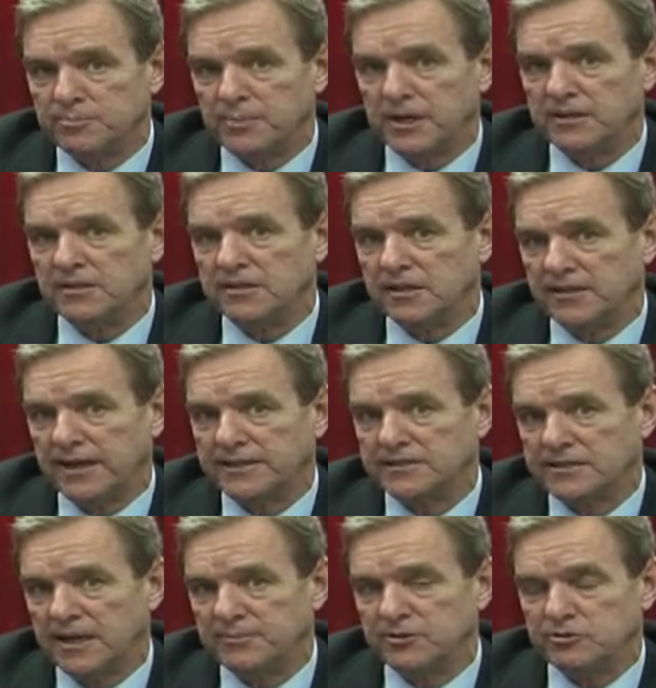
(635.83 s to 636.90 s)
but the next
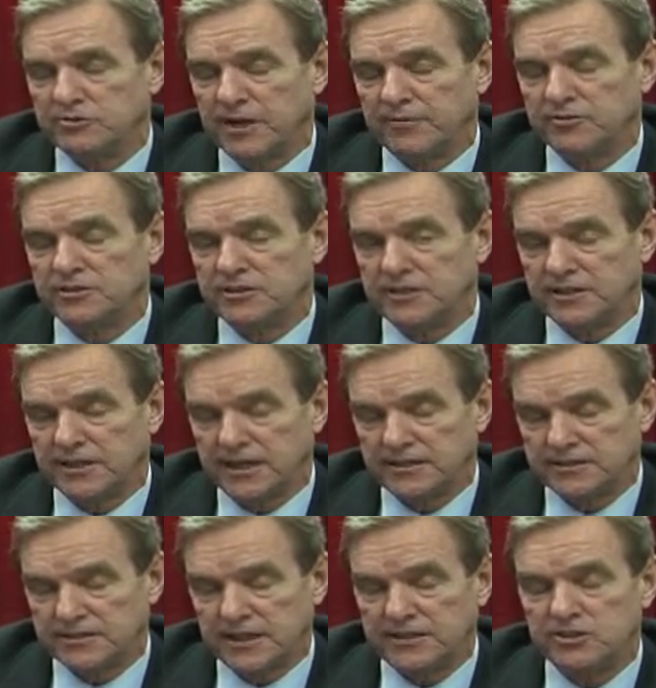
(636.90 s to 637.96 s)
time you travel to the United
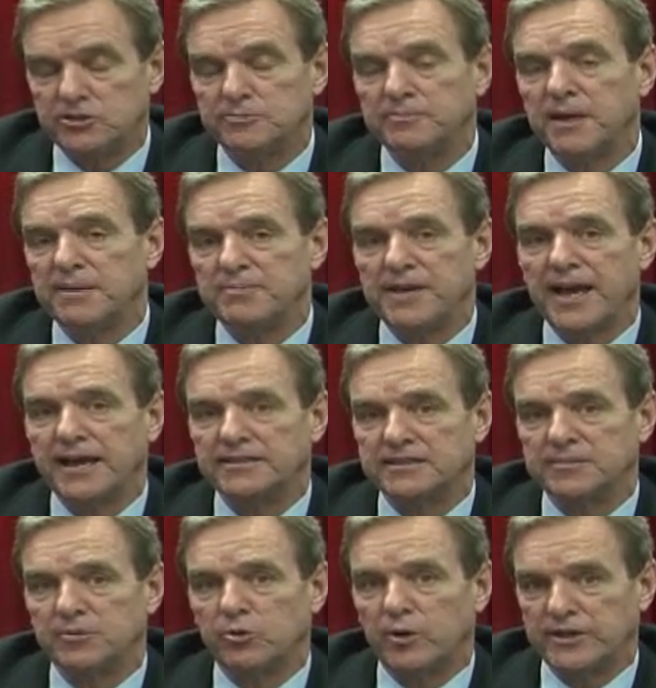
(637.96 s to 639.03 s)
States, you may be asked
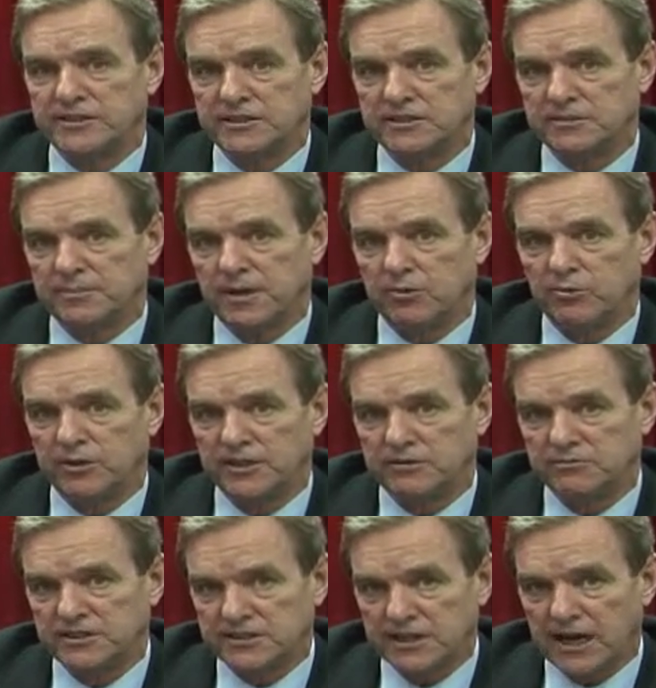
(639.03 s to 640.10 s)
some questions about where you
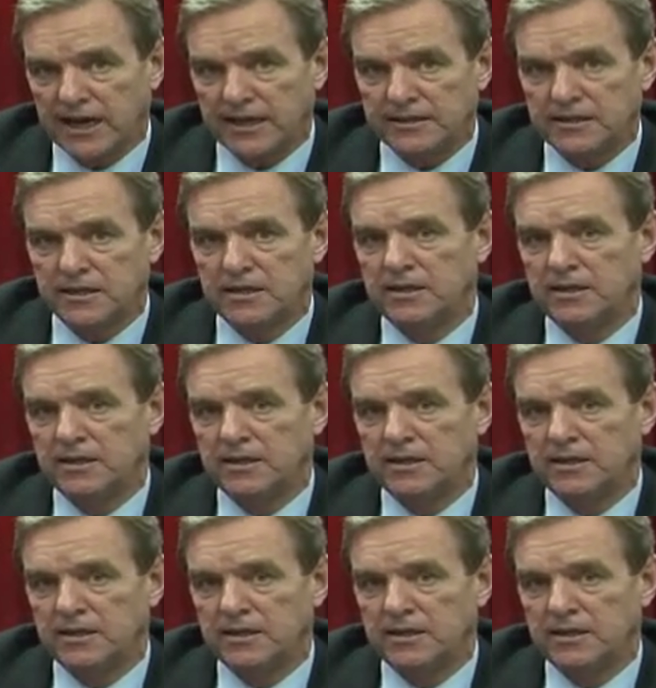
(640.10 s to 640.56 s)
reside,